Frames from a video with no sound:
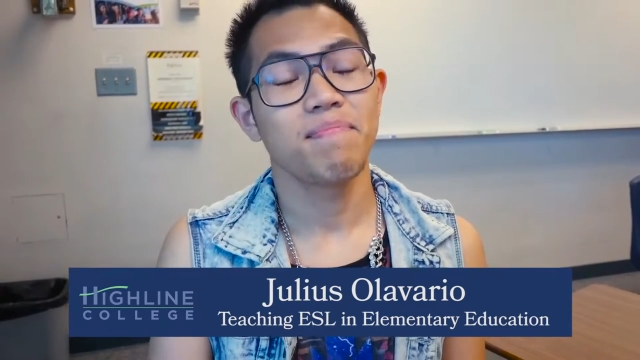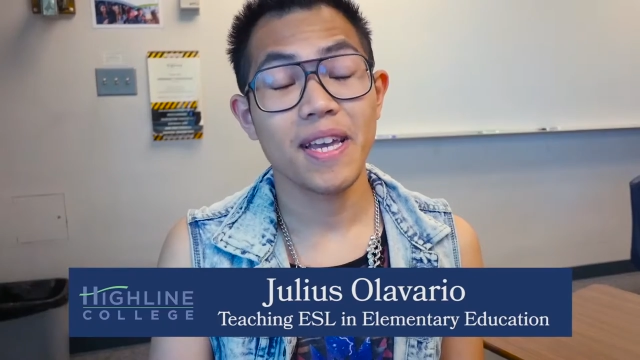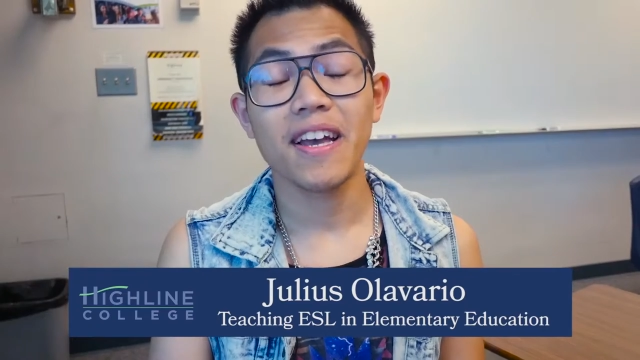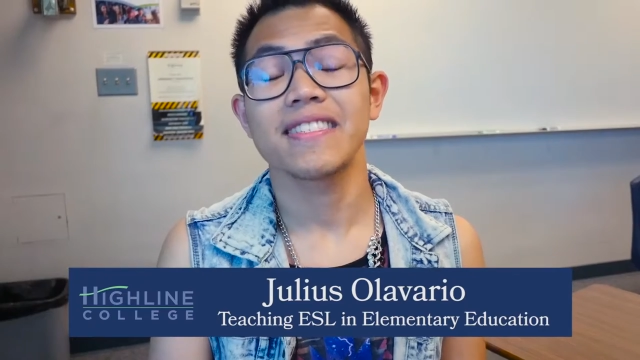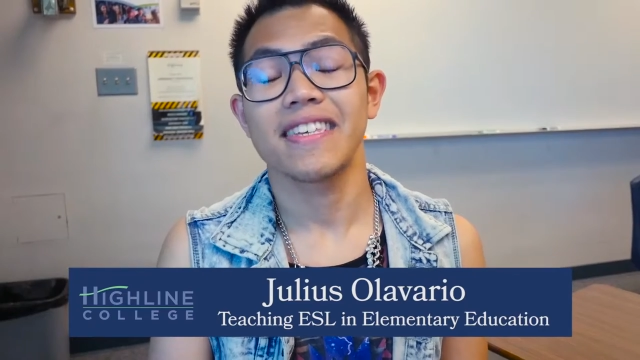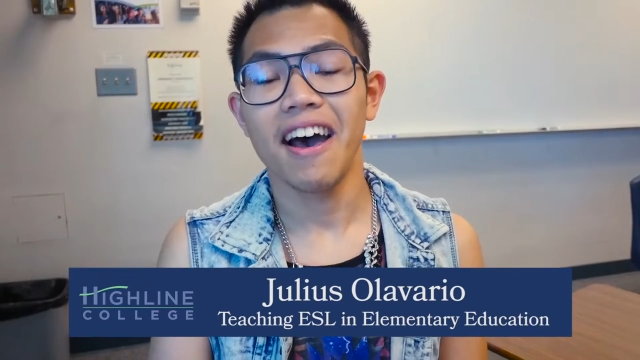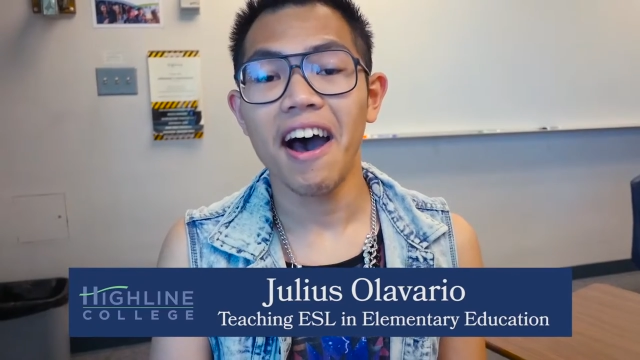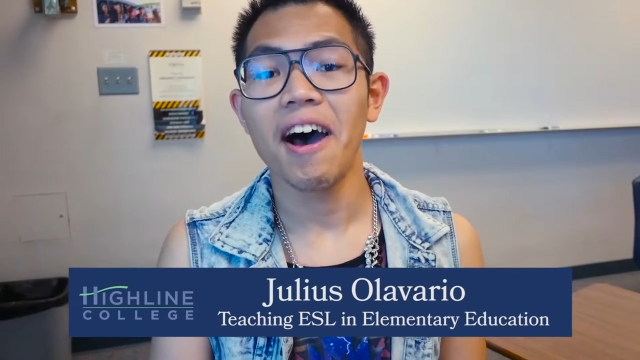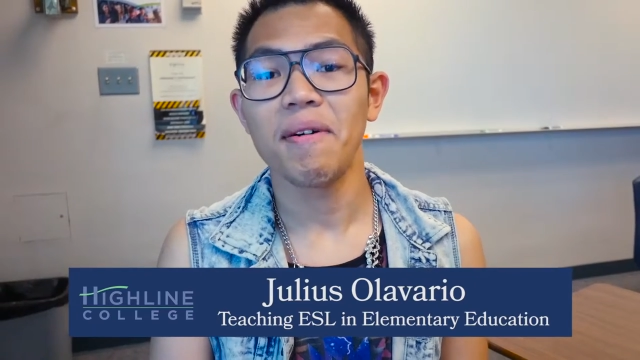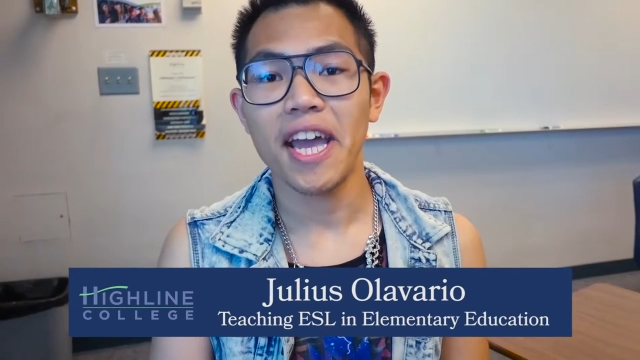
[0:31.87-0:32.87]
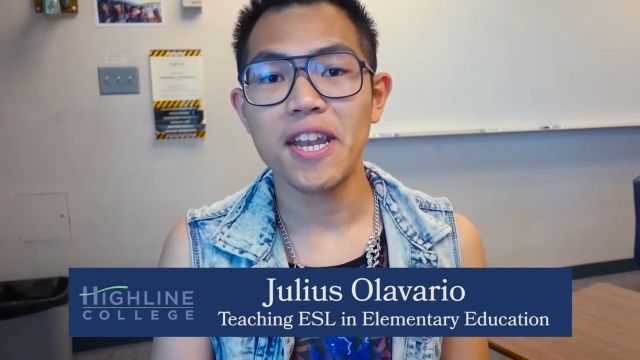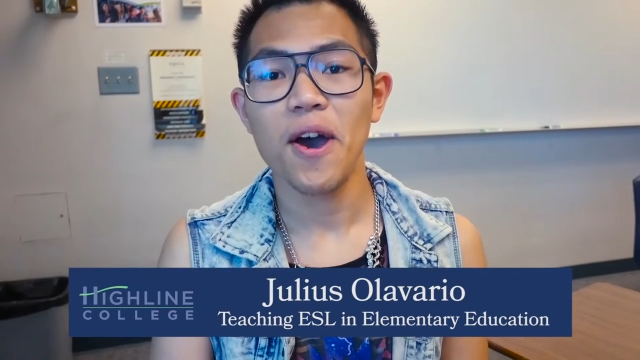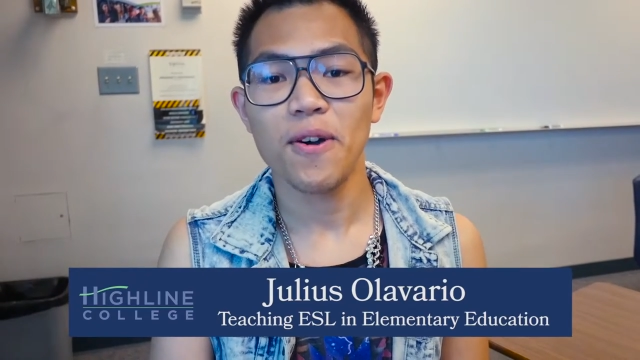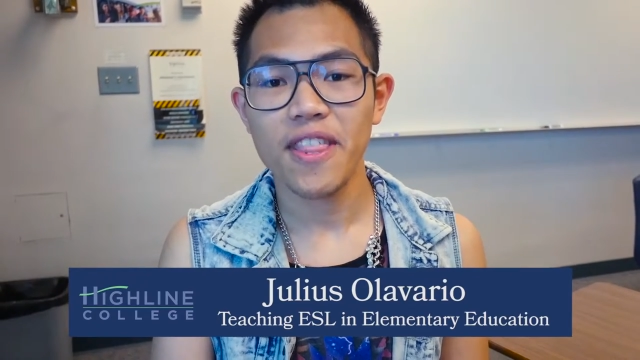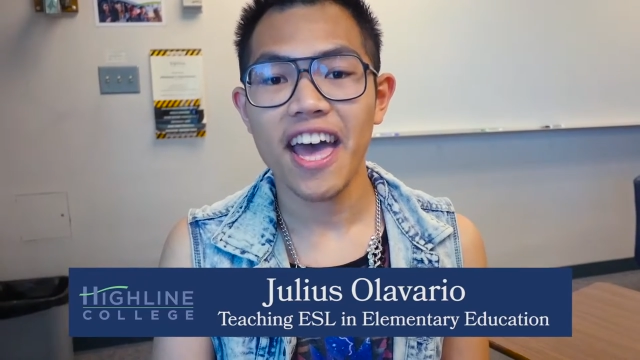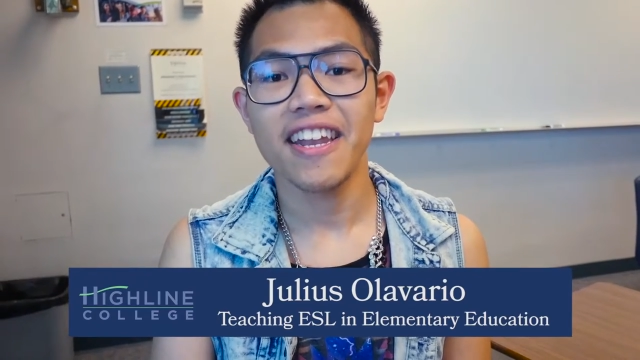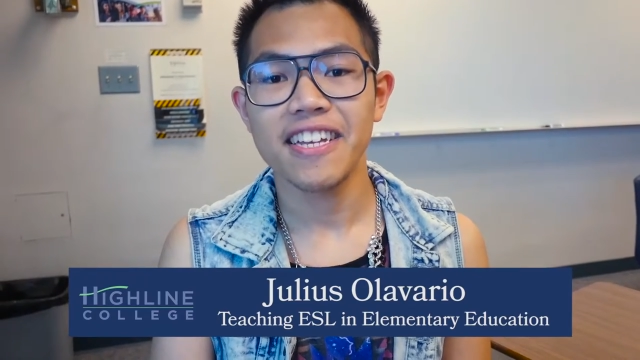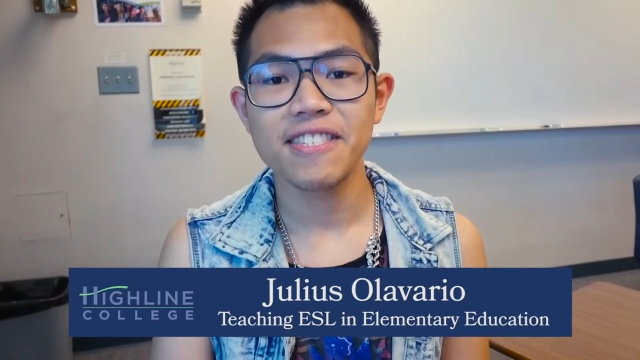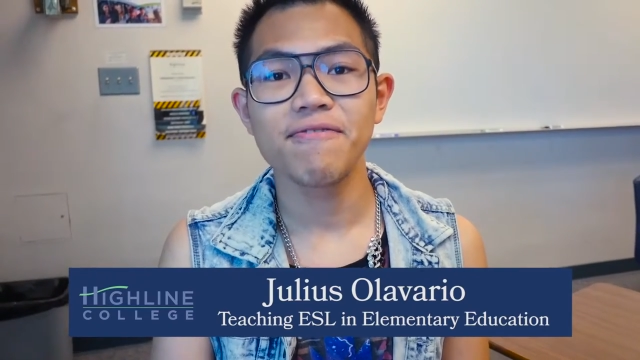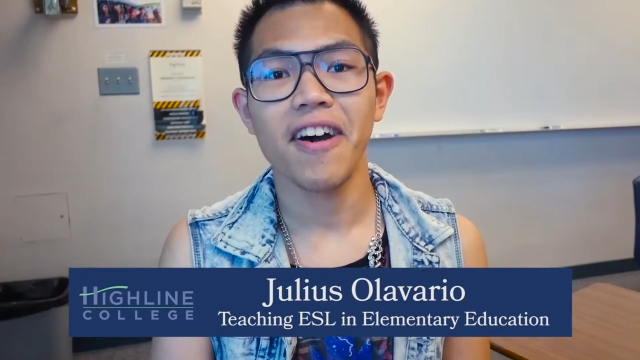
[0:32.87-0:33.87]
because uh, I know that
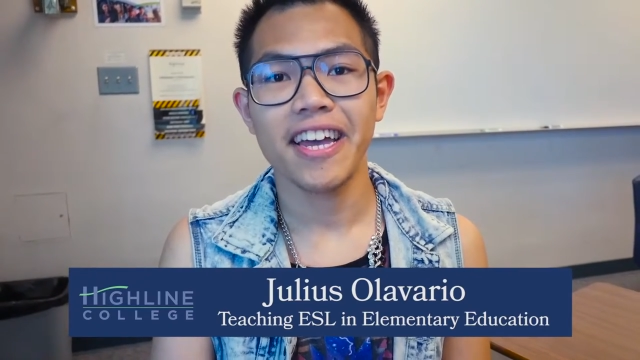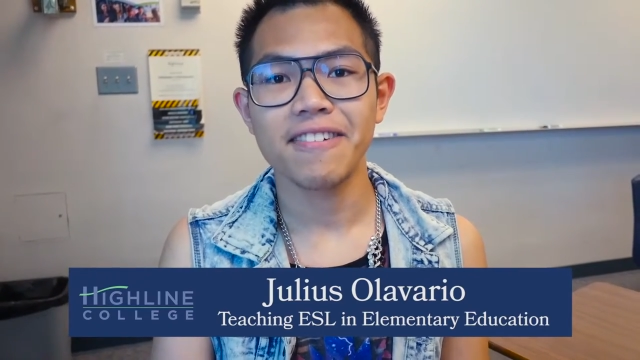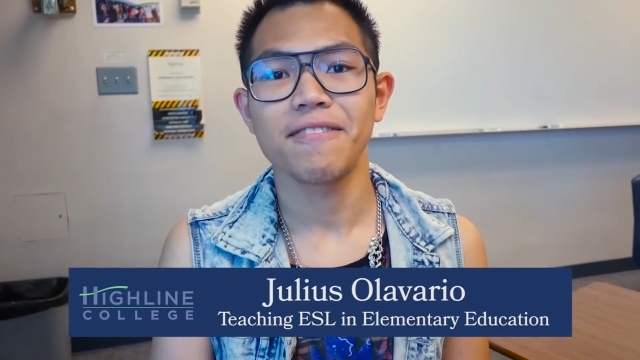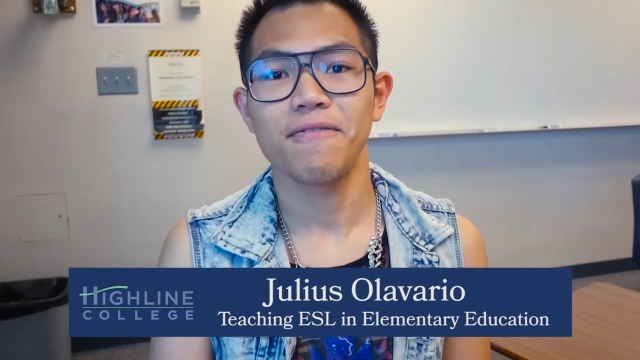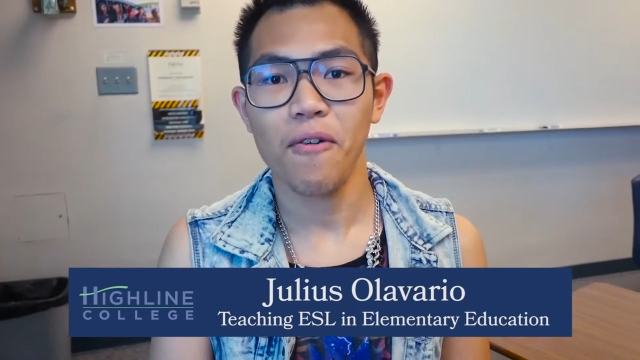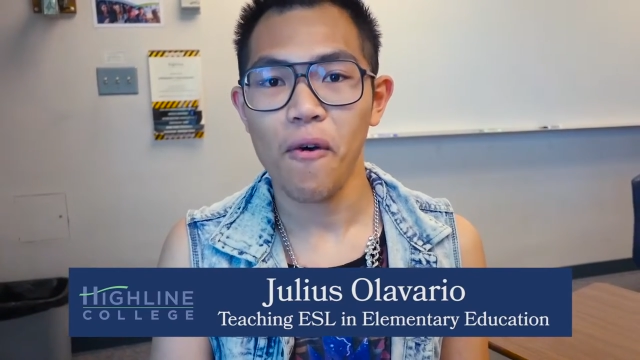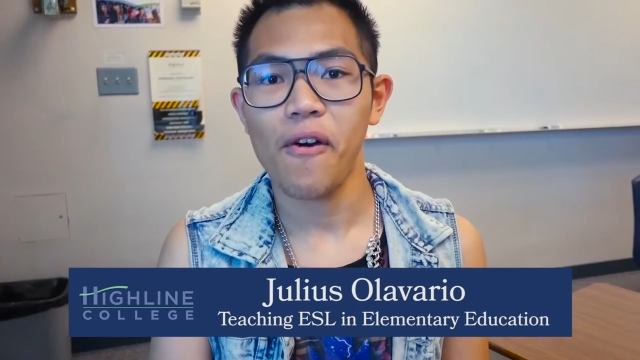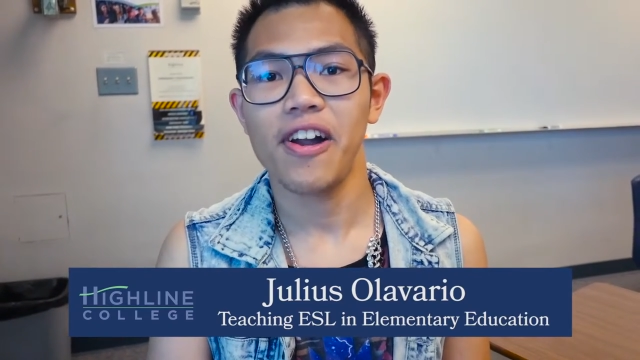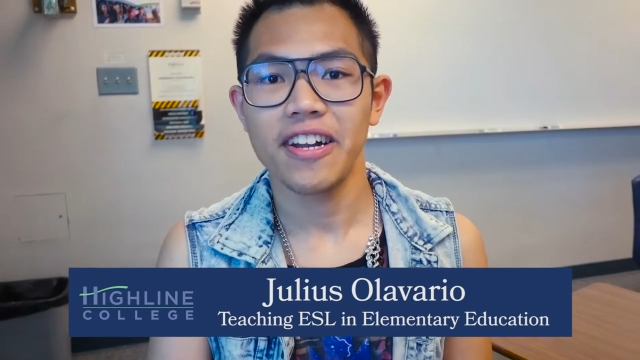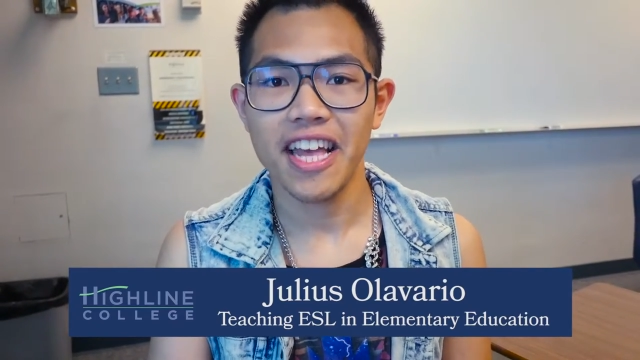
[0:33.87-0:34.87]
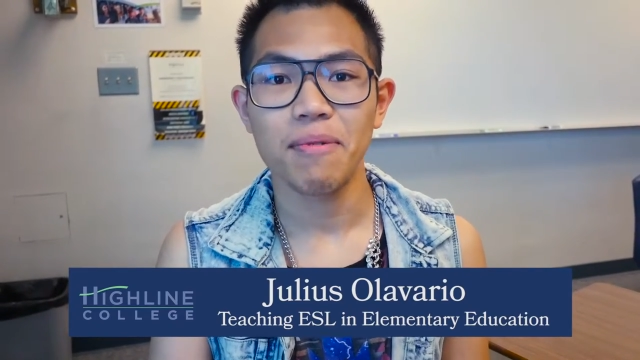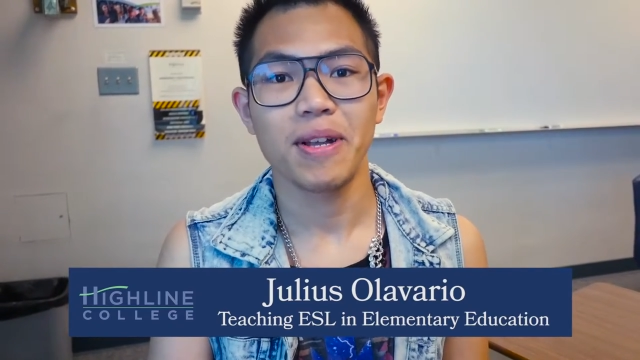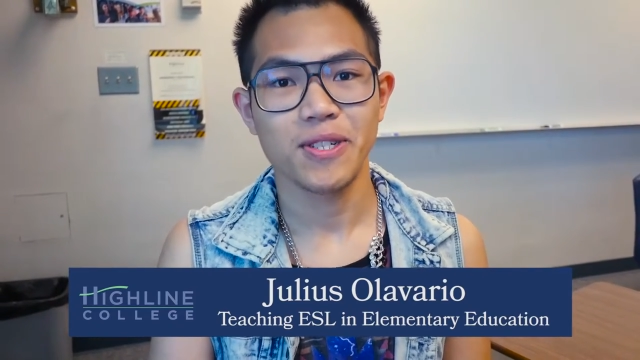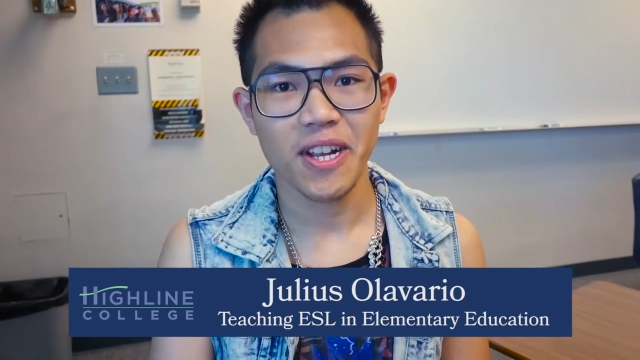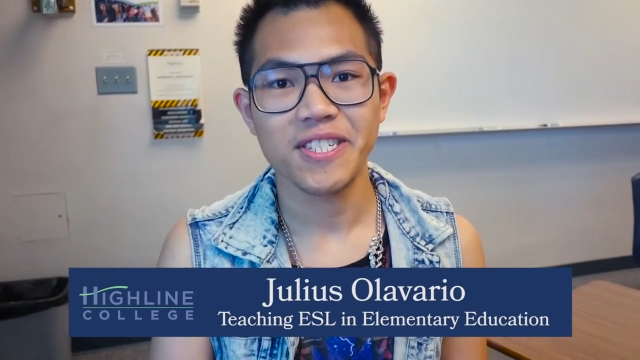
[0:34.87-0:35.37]
it's vital for elementary